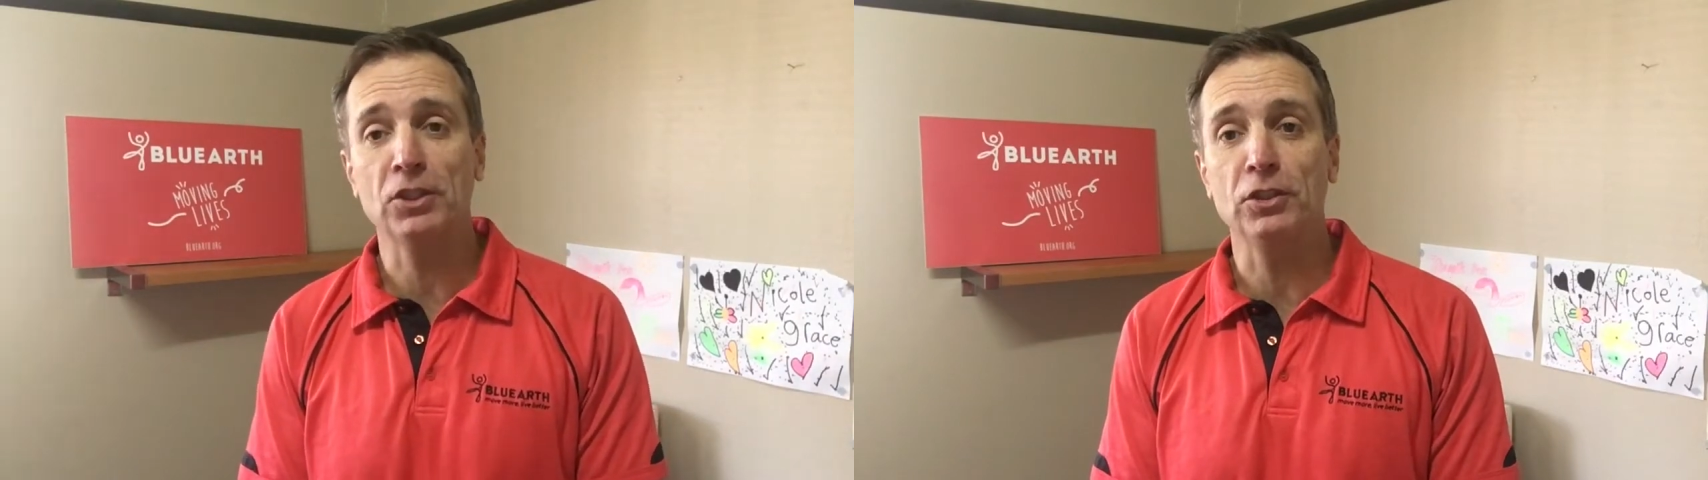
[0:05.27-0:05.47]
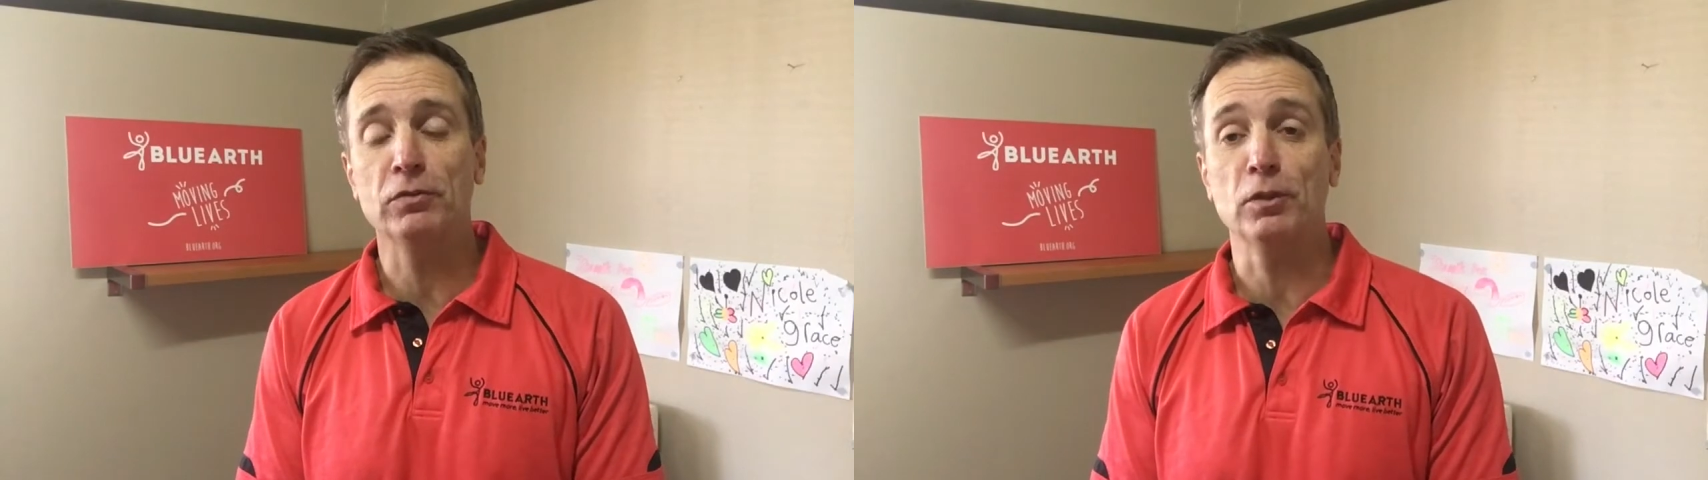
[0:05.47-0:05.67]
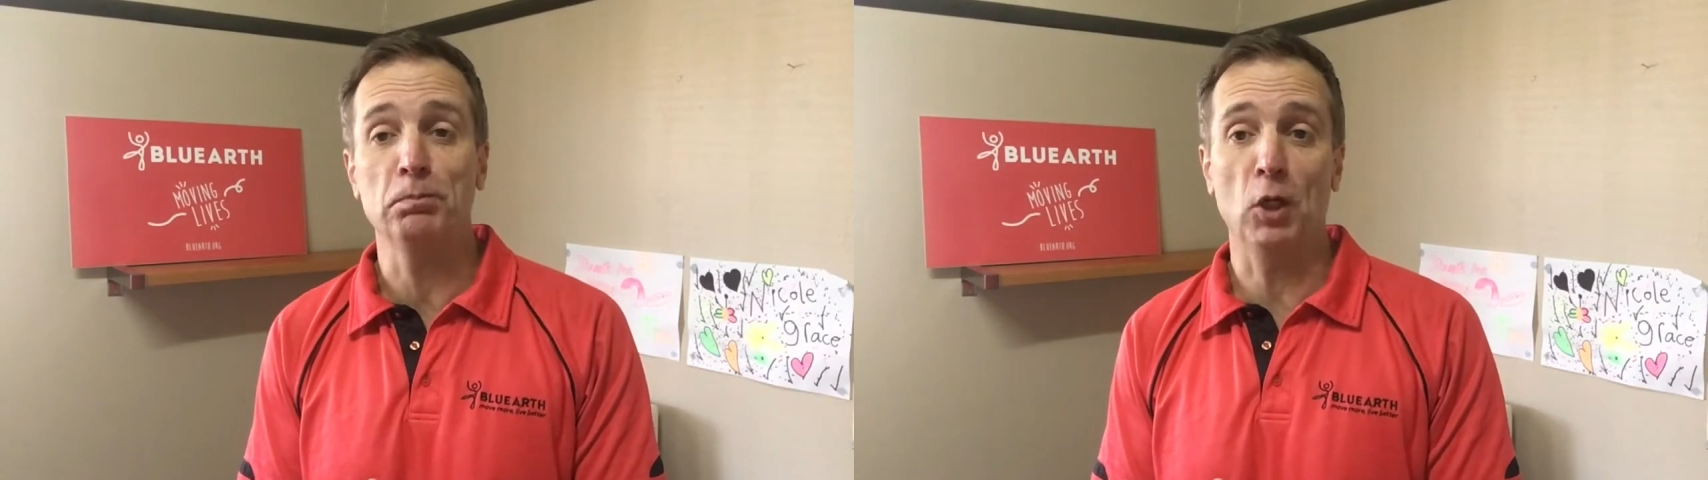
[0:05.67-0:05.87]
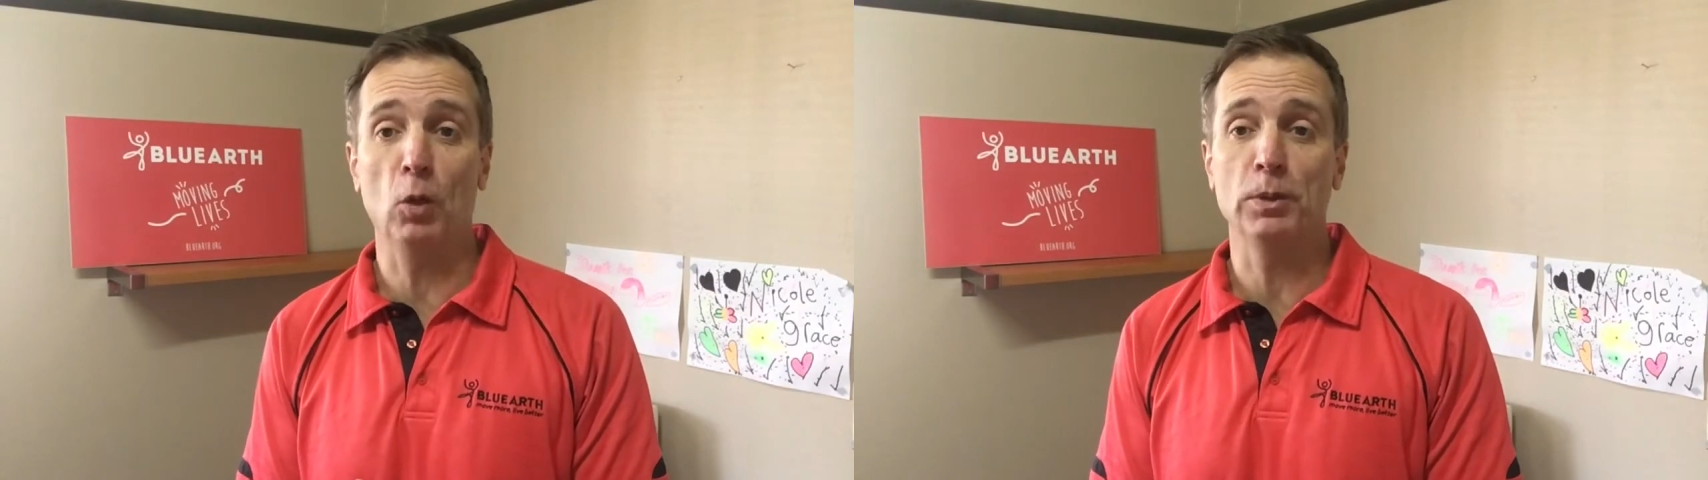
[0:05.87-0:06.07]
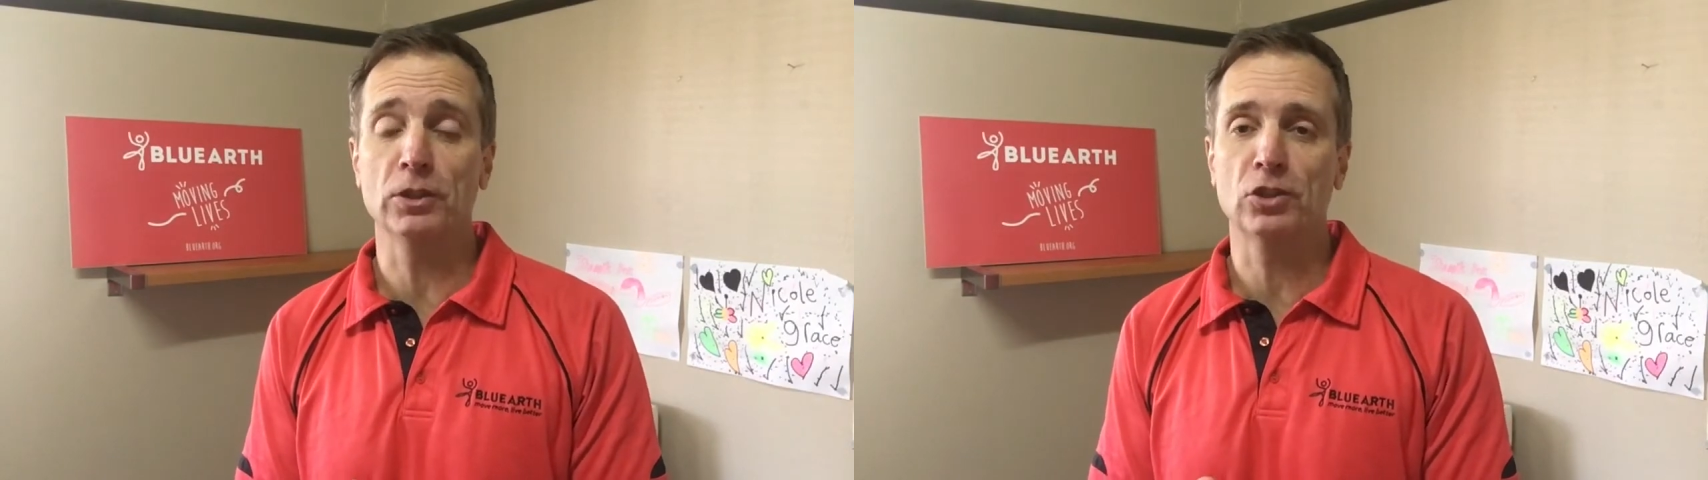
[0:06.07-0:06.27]
to you from
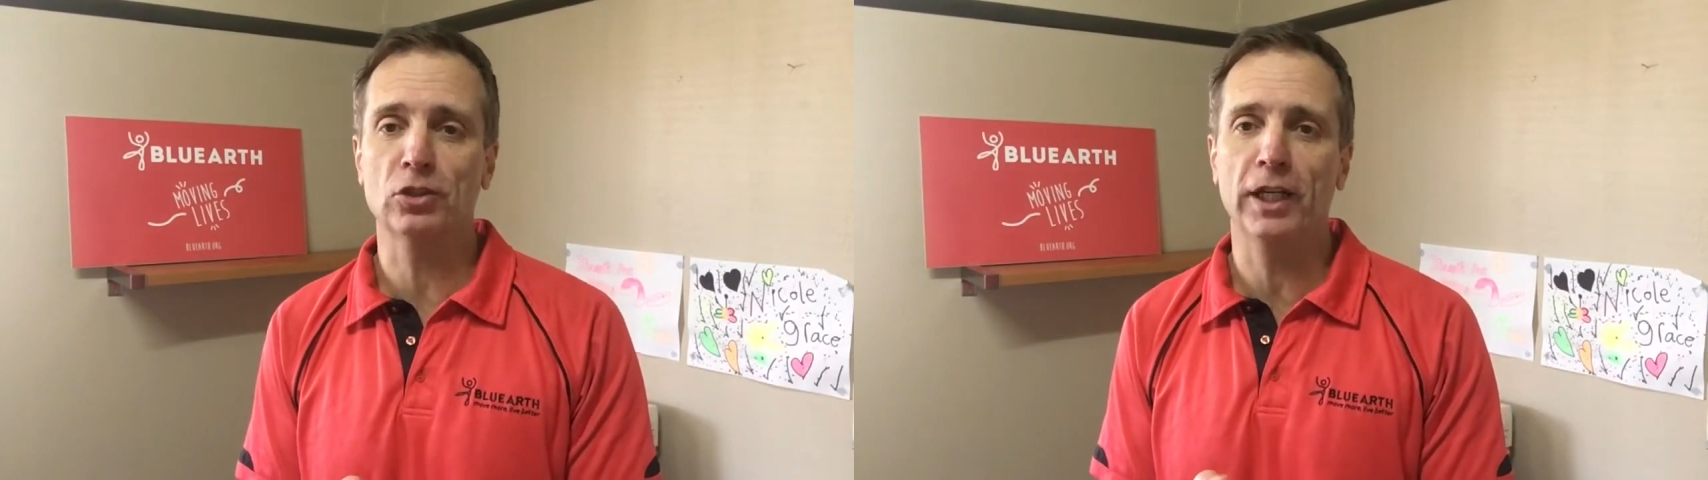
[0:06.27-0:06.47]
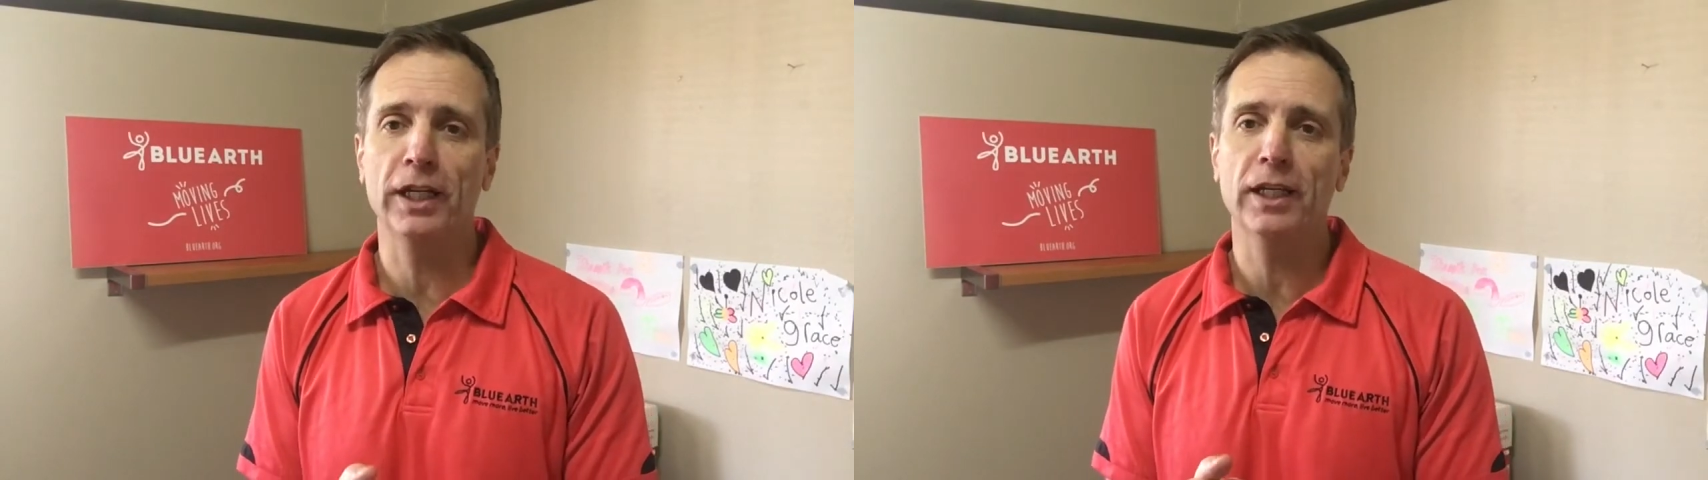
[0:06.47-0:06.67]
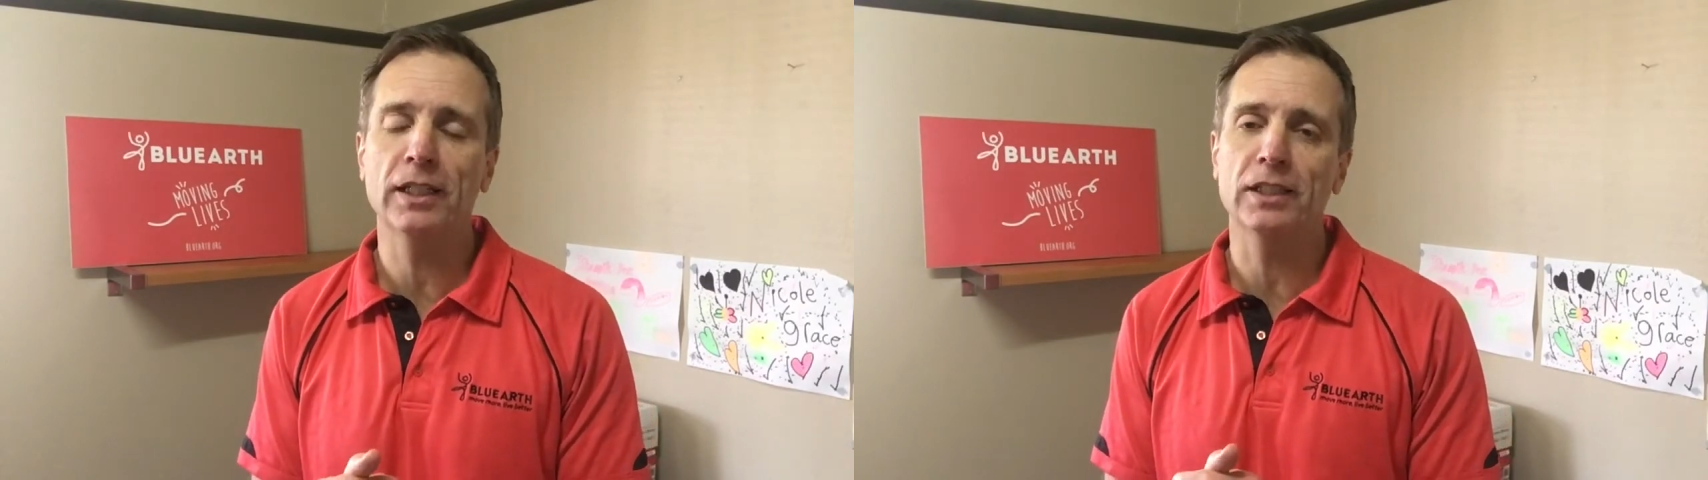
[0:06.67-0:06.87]
Melbourne, Australia,